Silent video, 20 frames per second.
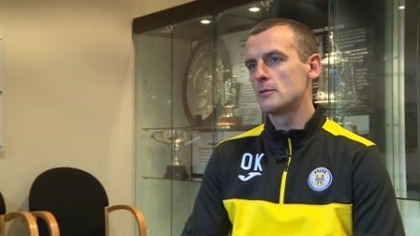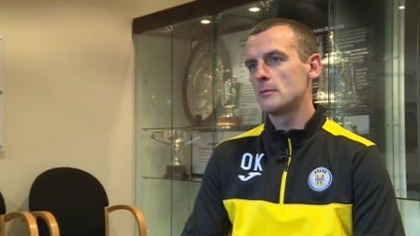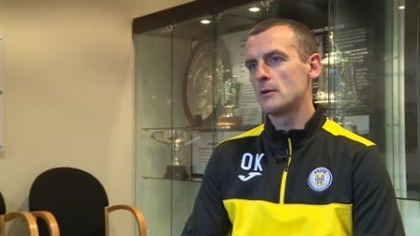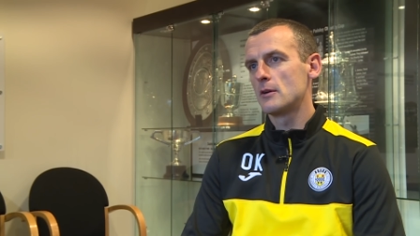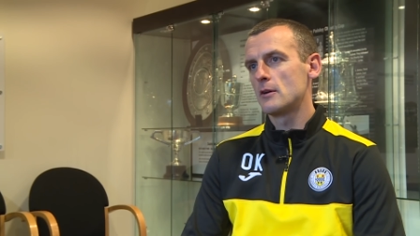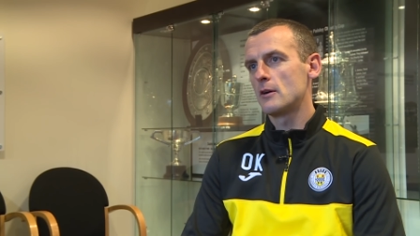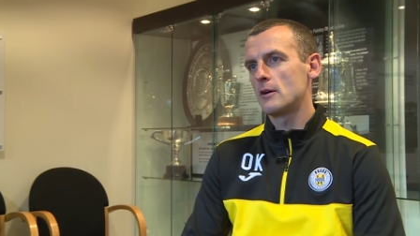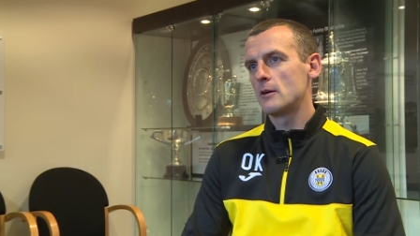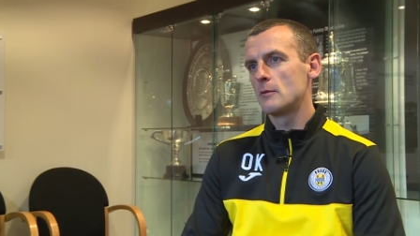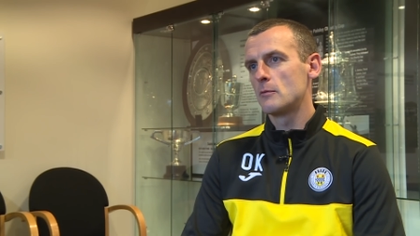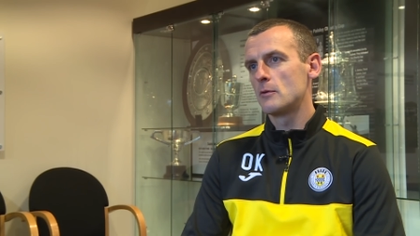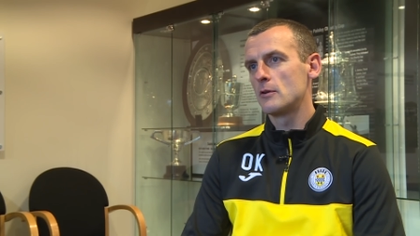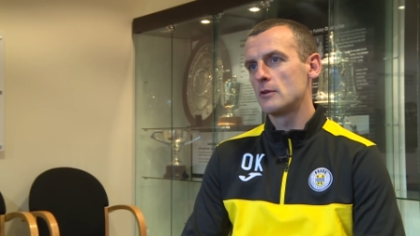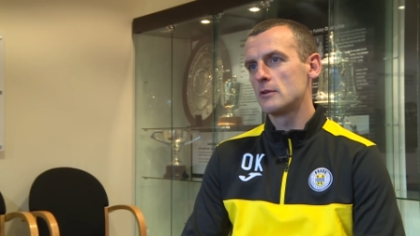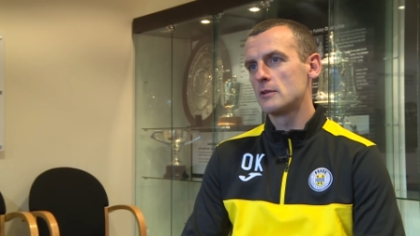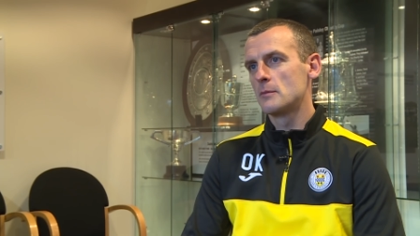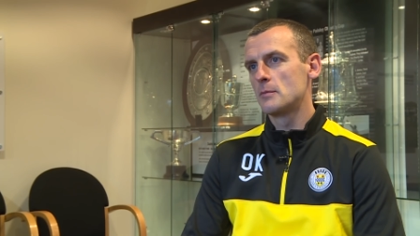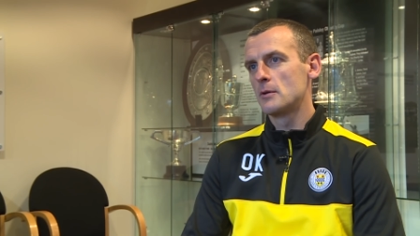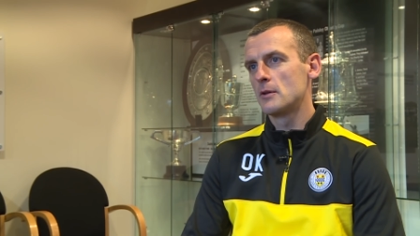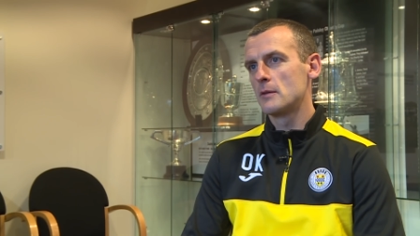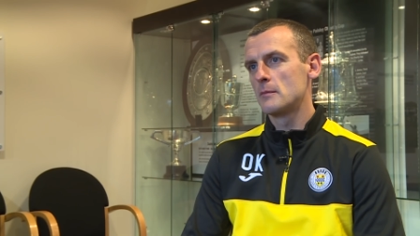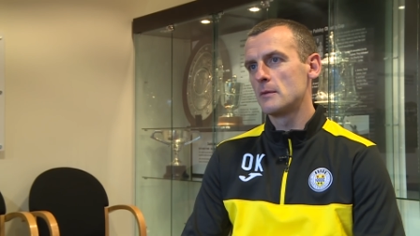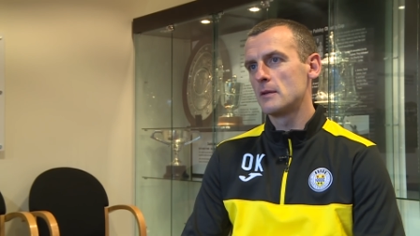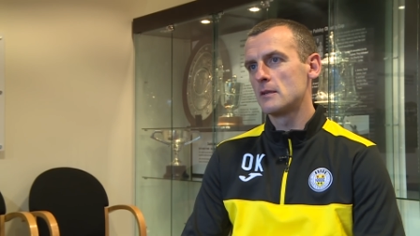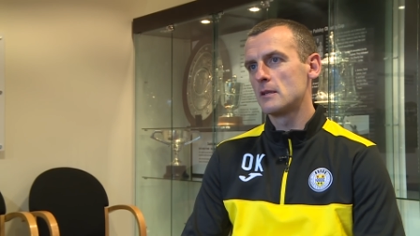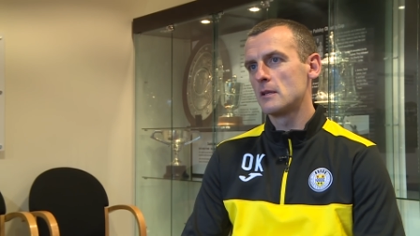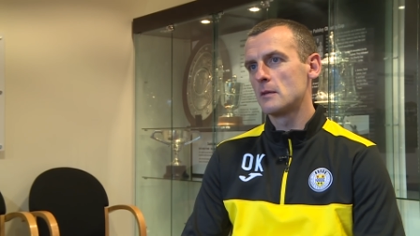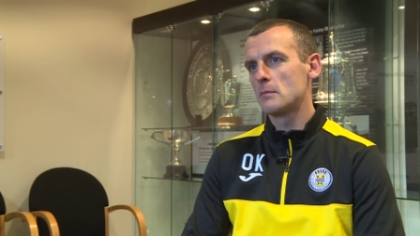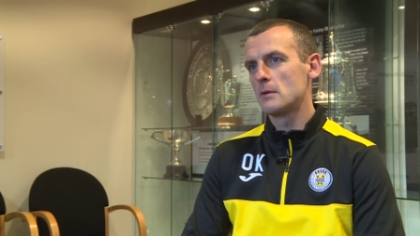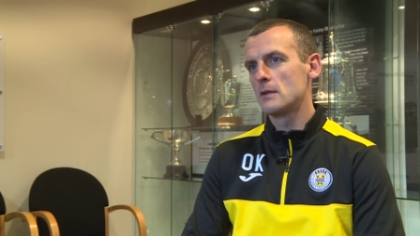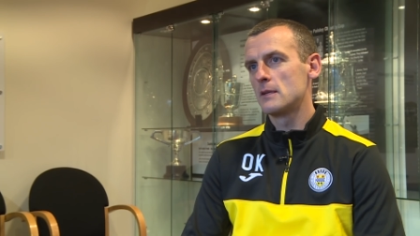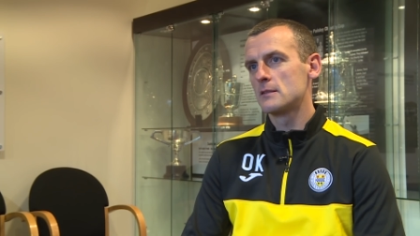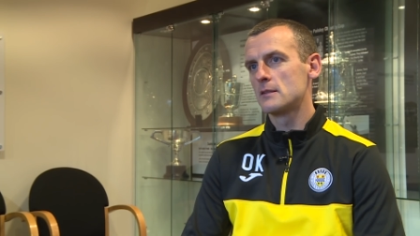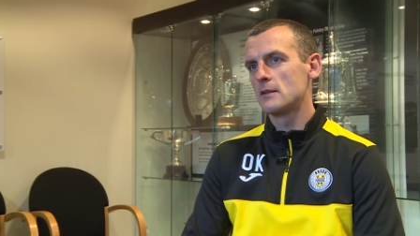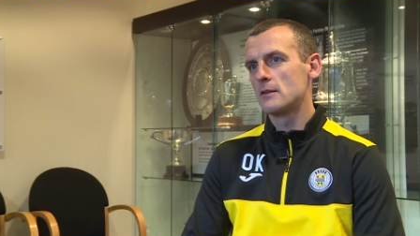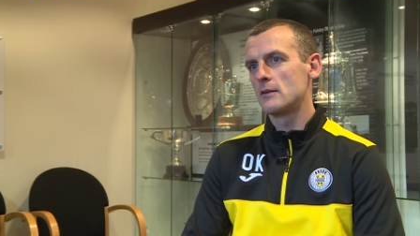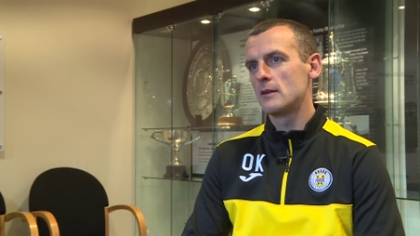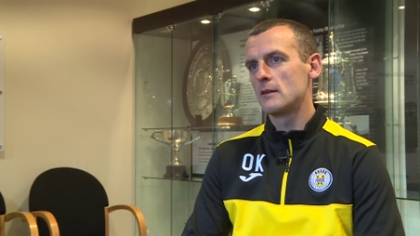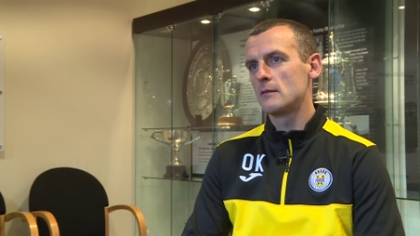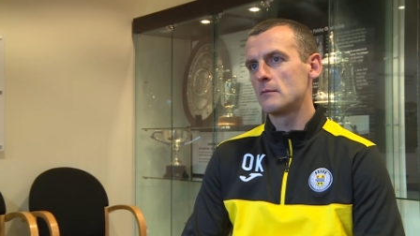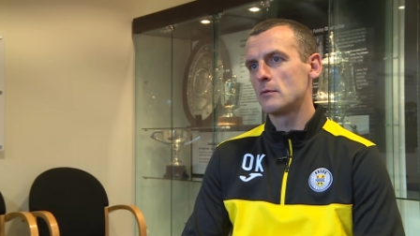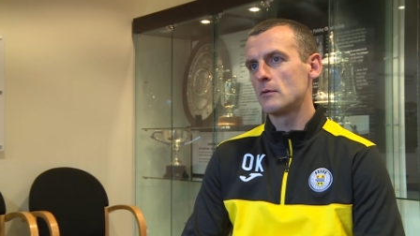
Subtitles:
amount of hard work to put them into the place that they're in,